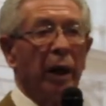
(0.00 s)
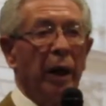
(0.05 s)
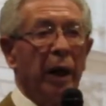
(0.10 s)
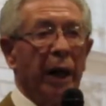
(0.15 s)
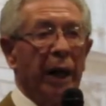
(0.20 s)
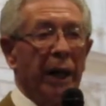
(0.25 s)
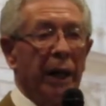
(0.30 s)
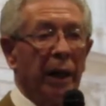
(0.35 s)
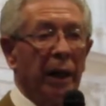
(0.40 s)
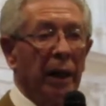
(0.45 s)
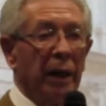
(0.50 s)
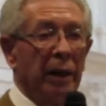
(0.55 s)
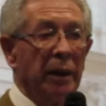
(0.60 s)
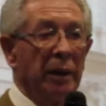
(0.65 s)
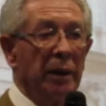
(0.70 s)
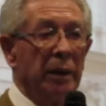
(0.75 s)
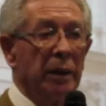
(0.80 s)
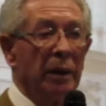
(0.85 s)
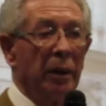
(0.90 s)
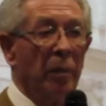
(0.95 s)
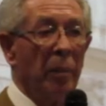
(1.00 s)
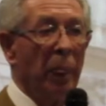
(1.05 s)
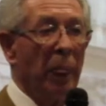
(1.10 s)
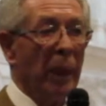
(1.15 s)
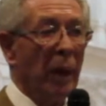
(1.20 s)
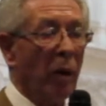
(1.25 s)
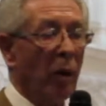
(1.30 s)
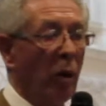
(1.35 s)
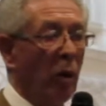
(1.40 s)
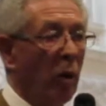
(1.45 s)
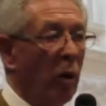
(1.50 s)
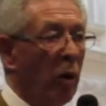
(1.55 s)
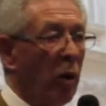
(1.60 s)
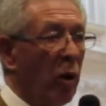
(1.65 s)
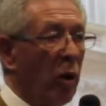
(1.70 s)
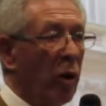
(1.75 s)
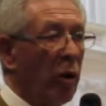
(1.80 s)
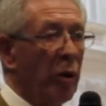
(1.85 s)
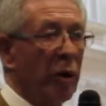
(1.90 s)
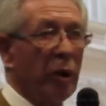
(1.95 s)
England
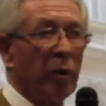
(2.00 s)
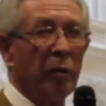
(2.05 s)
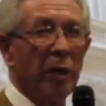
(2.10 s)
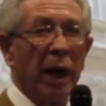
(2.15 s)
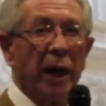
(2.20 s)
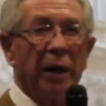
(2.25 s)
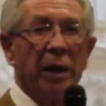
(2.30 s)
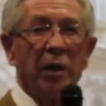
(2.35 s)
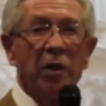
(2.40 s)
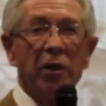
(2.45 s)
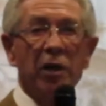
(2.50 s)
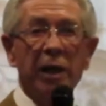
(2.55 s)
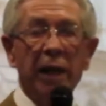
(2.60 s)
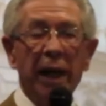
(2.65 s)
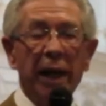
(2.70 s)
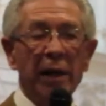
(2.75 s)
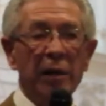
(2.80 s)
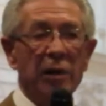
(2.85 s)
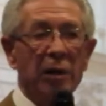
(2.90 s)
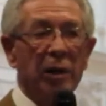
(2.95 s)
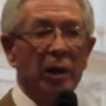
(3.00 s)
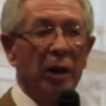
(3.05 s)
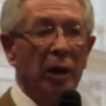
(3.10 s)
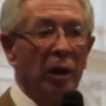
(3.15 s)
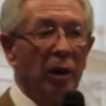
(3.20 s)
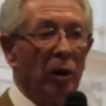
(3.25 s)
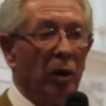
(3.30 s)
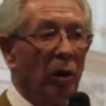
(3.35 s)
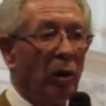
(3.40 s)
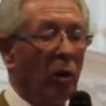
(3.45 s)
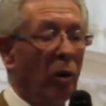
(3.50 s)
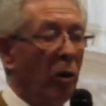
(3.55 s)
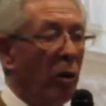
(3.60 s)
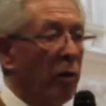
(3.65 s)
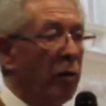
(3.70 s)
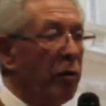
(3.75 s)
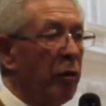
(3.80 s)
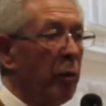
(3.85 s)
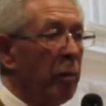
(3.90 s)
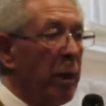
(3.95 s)
or the United States
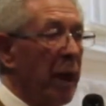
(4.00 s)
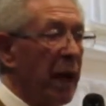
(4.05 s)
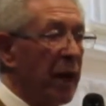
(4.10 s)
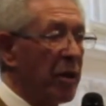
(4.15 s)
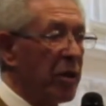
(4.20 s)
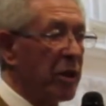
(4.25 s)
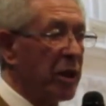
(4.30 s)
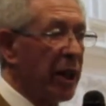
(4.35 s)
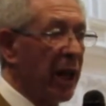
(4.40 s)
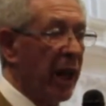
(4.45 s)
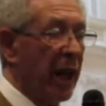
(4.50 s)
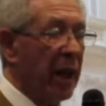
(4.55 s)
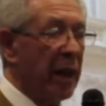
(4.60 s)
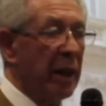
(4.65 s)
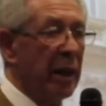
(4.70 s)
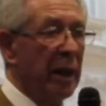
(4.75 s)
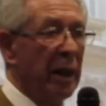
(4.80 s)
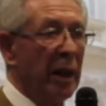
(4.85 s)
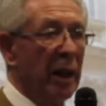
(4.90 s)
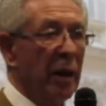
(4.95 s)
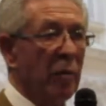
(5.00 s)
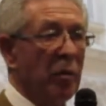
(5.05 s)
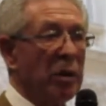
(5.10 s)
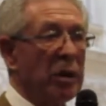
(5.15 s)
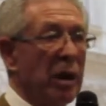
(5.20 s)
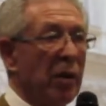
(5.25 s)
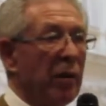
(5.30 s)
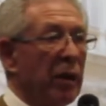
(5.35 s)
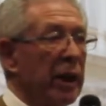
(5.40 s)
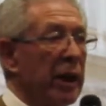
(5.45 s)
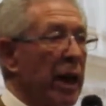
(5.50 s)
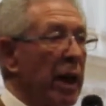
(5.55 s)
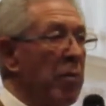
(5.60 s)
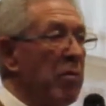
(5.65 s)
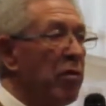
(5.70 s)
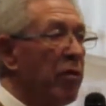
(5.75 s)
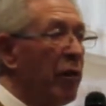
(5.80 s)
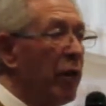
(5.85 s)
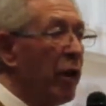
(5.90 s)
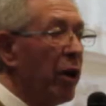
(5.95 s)
or for Palestine. Whichever came
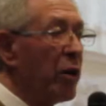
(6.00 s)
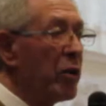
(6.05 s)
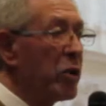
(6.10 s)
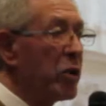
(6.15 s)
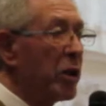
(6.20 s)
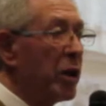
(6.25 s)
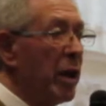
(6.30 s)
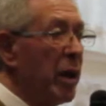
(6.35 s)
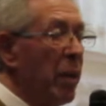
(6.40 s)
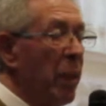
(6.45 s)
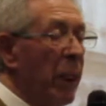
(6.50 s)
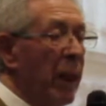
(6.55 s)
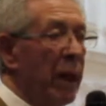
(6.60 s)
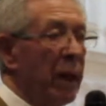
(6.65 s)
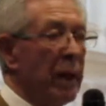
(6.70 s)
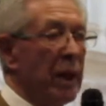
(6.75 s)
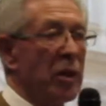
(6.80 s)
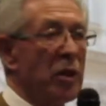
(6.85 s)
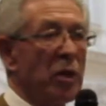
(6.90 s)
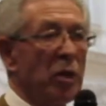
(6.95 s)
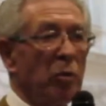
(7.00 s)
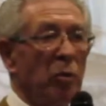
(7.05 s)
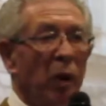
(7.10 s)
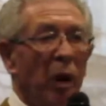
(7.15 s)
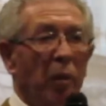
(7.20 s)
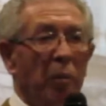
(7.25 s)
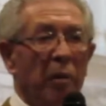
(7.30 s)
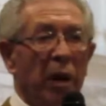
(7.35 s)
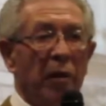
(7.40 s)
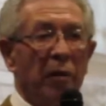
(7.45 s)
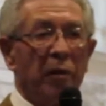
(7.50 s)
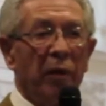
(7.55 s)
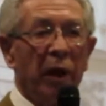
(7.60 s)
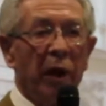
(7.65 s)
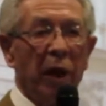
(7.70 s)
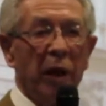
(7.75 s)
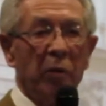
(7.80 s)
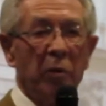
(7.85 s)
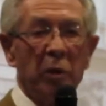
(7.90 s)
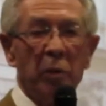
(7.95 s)
first, this is what my
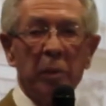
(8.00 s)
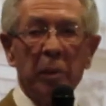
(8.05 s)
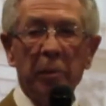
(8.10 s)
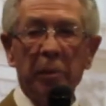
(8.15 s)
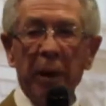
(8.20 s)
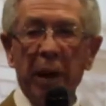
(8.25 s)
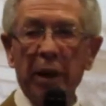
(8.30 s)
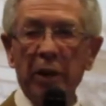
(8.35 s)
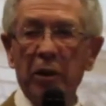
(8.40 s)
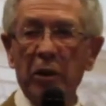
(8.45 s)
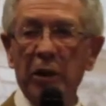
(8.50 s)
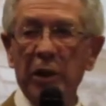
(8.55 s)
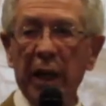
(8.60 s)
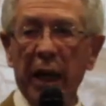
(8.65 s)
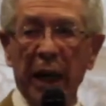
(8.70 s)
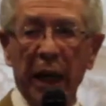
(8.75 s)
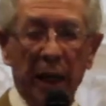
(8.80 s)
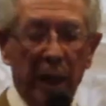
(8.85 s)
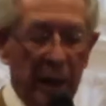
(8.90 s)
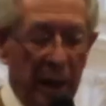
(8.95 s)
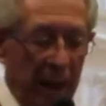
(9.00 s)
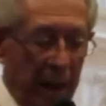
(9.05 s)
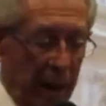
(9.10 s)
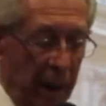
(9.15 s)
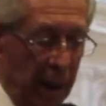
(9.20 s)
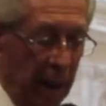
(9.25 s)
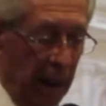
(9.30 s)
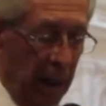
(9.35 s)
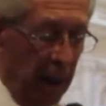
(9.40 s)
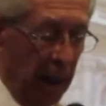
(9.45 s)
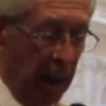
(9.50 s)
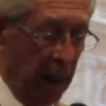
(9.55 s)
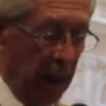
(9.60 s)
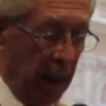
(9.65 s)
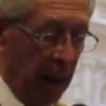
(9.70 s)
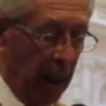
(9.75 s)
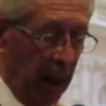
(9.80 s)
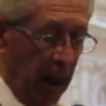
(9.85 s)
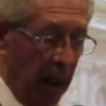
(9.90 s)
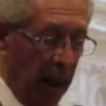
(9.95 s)
father was prepared to take.
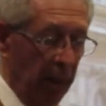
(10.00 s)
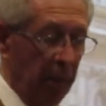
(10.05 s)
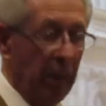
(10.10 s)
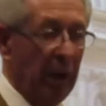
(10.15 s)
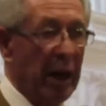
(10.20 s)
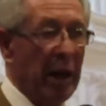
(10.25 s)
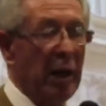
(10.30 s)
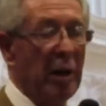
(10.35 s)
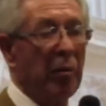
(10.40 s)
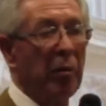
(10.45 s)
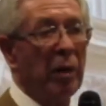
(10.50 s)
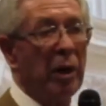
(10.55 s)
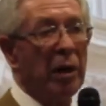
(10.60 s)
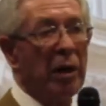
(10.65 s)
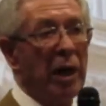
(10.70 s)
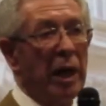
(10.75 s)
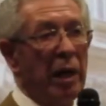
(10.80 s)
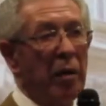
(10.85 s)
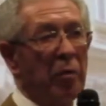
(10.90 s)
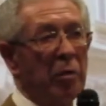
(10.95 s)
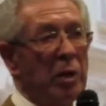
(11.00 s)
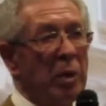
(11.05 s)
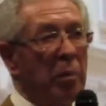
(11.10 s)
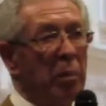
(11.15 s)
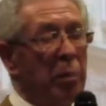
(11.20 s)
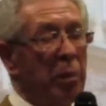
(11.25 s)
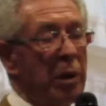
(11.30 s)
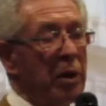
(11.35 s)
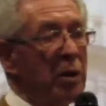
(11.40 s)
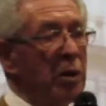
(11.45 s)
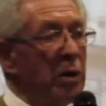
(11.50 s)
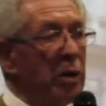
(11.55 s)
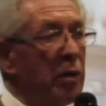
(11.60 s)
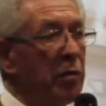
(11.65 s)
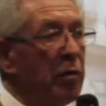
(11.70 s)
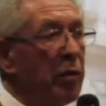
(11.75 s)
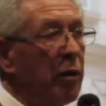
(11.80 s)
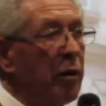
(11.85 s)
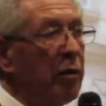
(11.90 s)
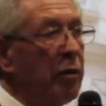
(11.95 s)
Uh, he, uh, he was imprisoned
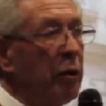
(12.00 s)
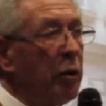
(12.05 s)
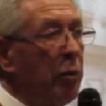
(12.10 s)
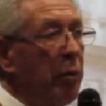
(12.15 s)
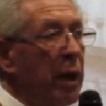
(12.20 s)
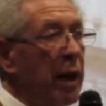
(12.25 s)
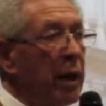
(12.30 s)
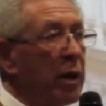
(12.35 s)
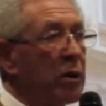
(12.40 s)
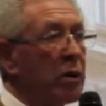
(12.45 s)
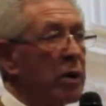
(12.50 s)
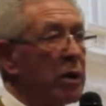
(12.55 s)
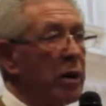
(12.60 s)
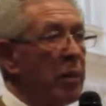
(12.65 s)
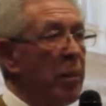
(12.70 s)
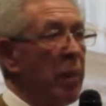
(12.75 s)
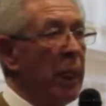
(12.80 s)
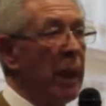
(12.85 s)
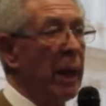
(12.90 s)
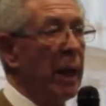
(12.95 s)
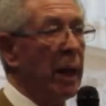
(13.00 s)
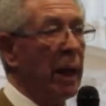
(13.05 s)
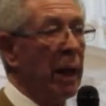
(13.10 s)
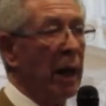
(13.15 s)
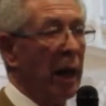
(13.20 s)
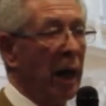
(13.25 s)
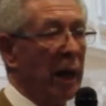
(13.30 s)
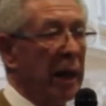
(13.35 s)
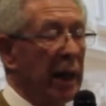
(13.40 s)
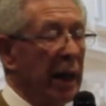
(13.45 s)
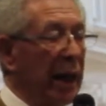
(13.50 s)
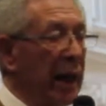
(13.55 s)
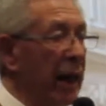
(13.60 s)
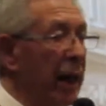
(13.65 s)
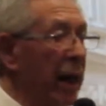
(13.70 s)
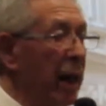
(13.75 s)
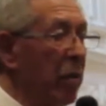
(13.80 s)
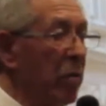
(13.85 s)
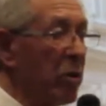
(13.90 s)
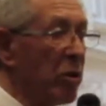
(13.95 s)
for a few weeks. Luckily,
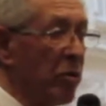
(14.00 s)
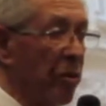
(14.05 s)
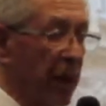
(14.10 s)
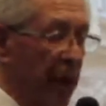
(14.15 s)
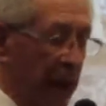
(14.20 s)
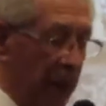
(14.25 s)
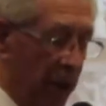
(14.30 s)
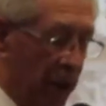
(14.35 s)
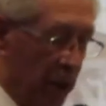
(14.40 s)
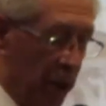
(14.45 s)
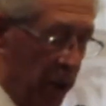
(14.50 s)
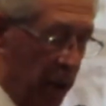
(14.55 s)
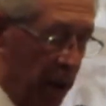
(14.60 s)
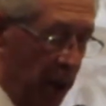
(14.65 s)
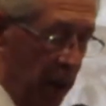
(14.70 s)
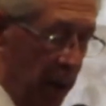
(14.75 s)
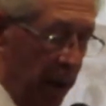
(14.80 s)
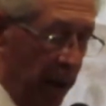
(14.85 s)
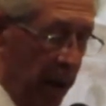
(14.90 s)
he was released.